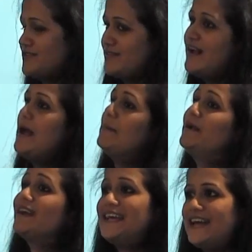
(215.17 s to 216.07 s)
other.
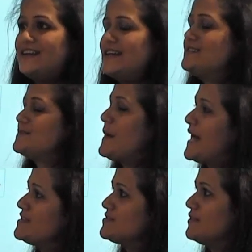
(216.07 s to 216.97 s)
But again, it
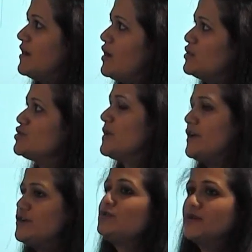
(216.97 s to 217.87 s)
spans around
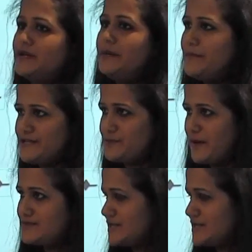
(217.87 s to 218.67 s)
20 to 30 base pair